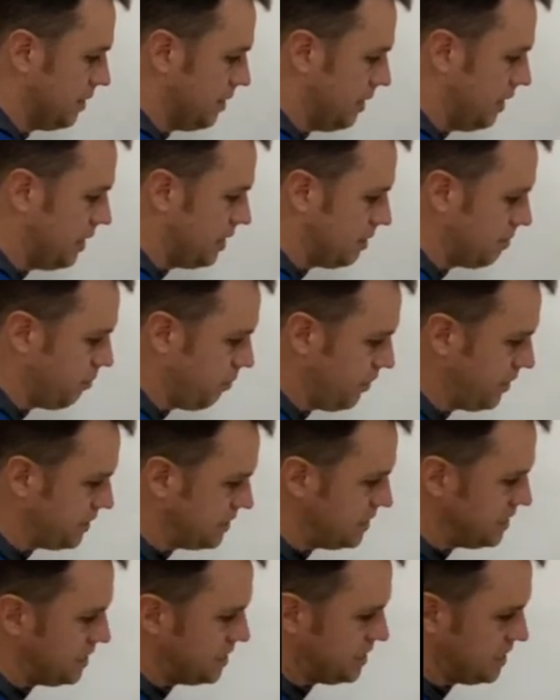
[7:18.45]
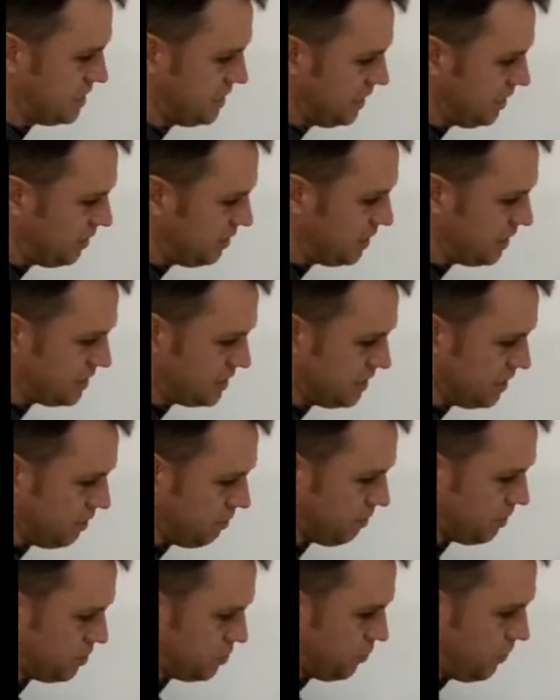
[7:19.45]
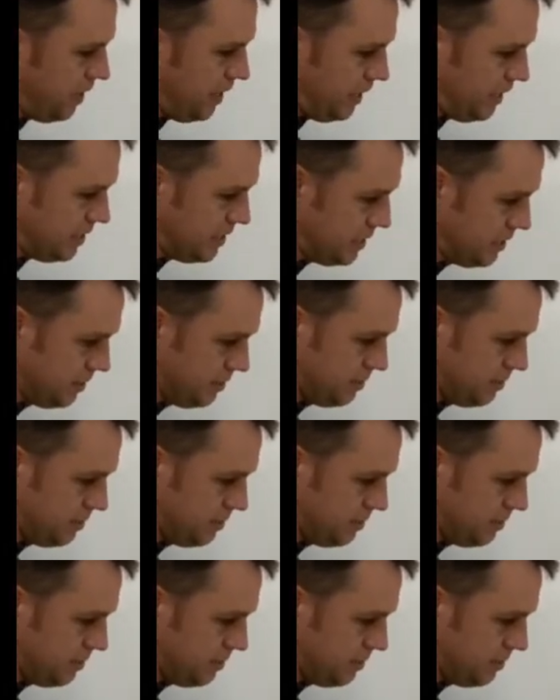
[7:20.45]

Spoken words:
And the buoyancy still doesn't equal its weight,